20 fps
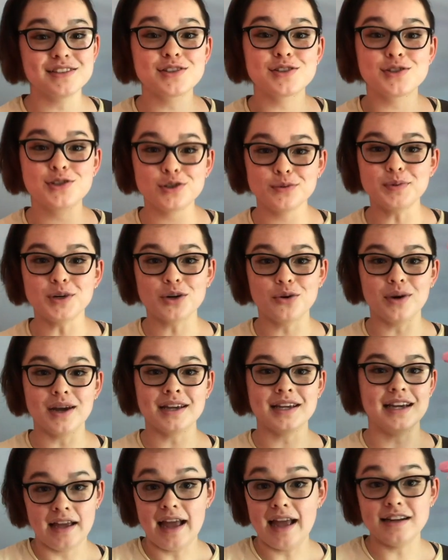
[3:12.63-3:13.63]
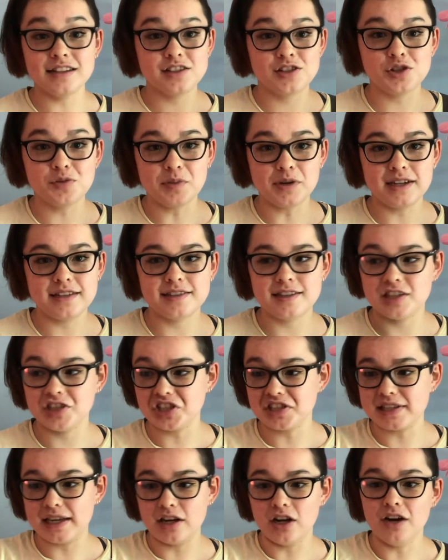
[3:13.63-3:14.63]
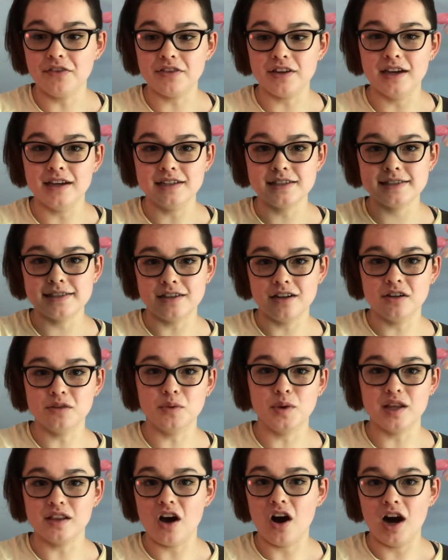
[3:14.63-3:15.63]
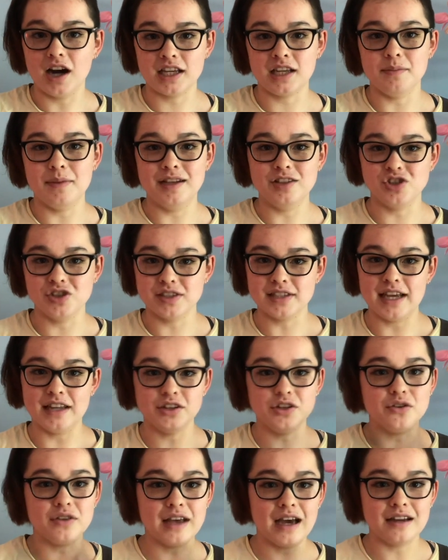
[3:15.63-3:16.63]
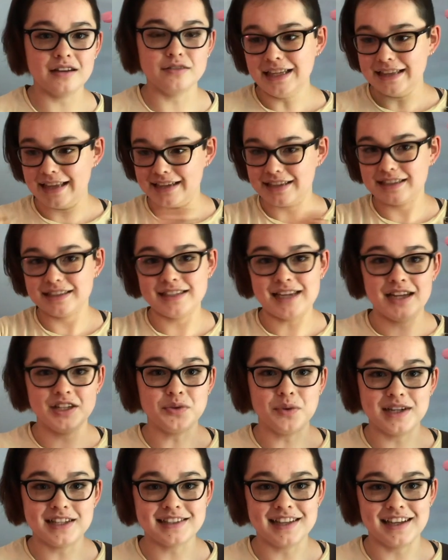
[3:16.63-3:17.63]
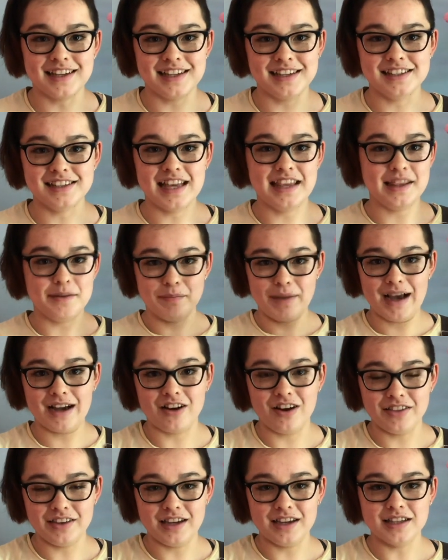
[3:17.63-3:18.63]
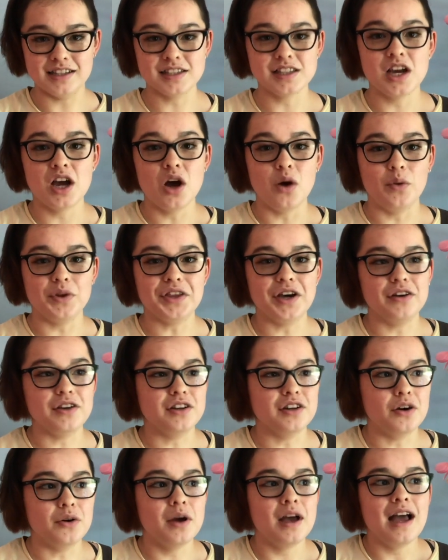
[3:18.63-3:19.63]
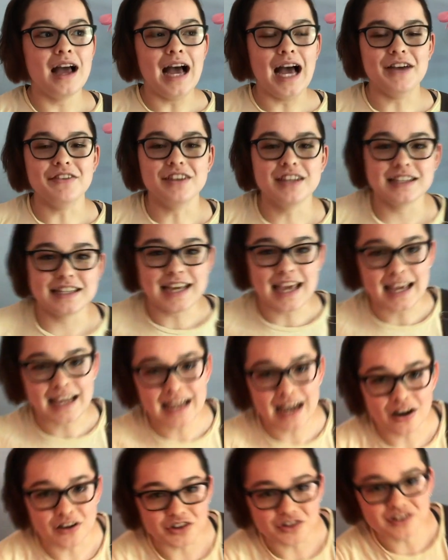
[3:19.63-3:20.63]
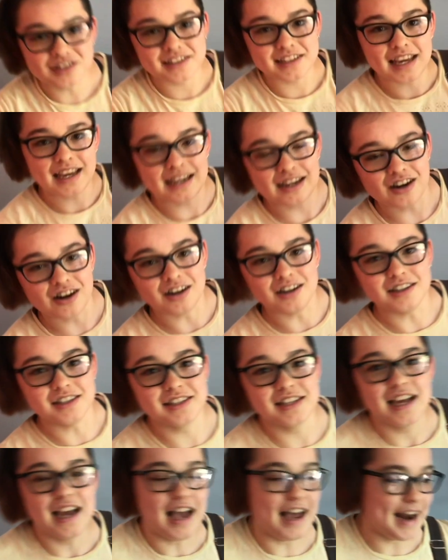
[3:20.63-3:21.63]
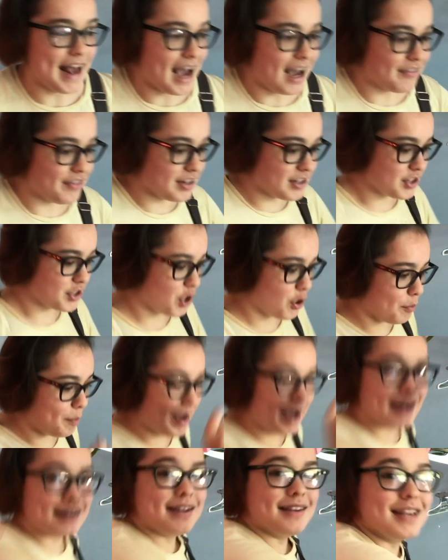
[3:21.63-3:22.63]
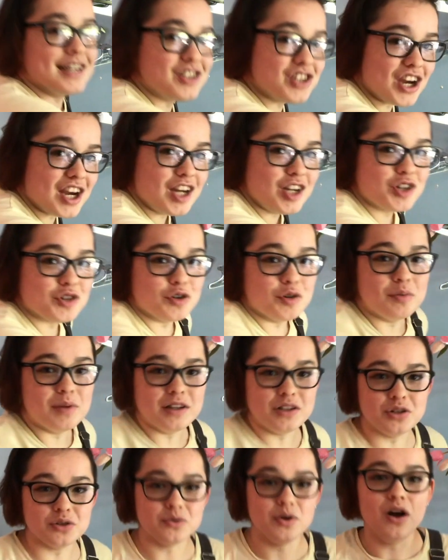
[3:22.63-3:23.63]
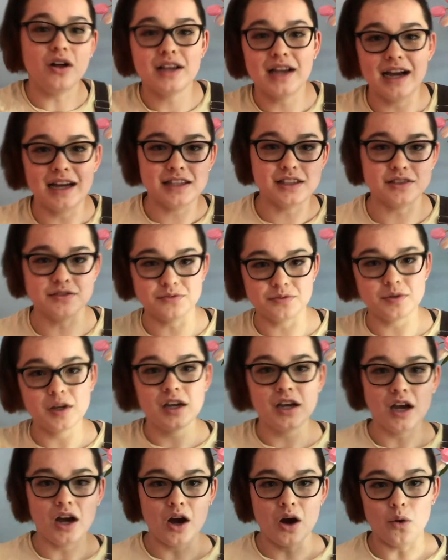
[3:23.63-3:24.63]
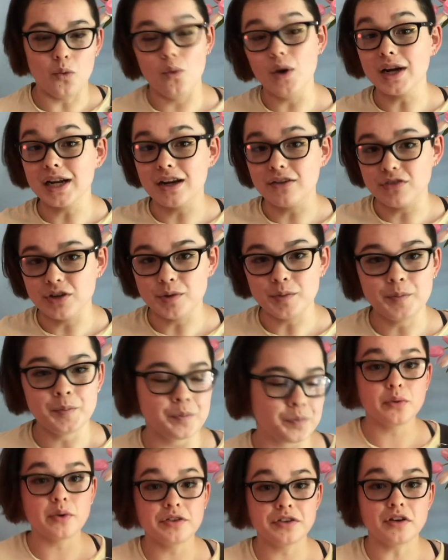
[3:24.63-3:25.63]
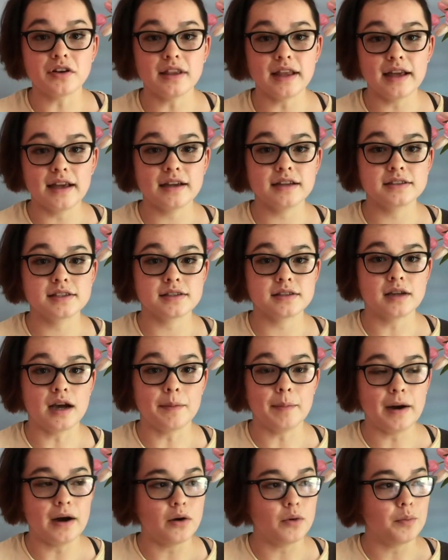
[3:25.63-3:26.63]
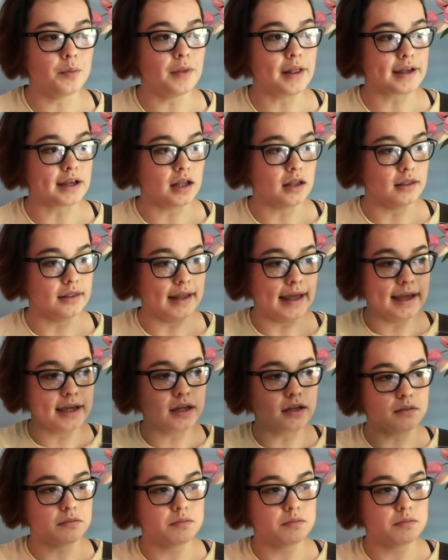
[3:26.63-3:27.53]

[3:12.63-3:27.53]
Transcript: it's super quick and it's super easy to just get off the ice, sit on one of the hockey benches and do that 10-20 seconds and then back on the ice without, having to take out your skate guards and having to go back to the change room and do all kinds of whatever. With your legs about a leg